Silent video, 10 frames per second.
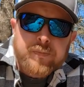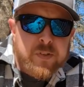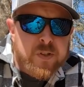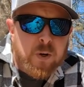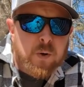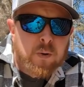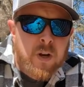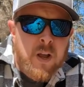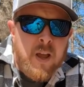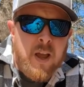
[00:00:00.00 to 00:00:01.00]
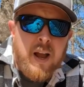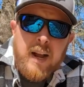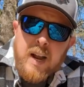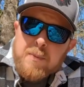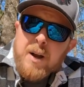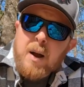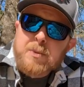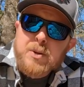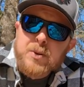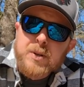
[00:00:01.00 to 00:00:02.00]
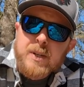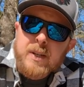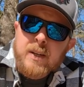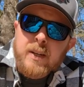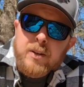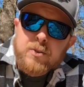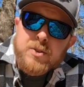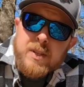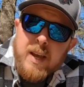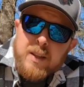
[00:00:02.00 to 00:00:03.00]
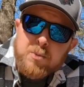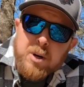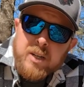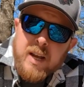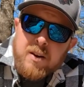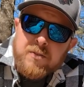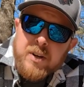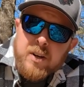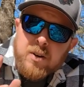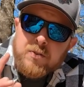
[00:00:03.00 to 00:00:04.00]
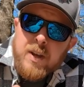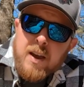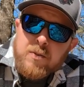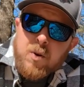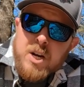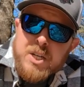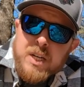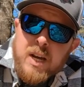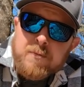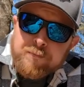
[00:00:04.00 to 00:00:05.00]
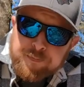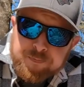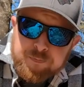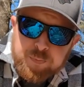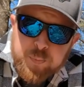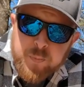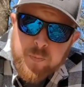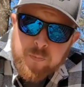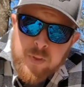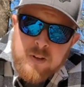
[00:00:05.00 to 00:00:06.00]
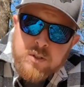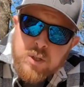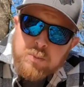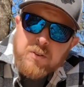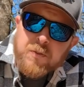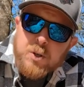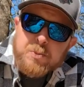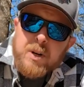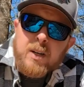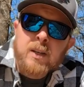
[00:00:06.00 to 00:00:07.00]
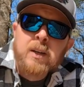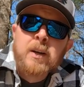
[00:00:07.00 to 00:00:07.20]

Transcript: So I got my opportunity, and you'll see that in the buck down video if you haven't watched it yet. Took my first buck,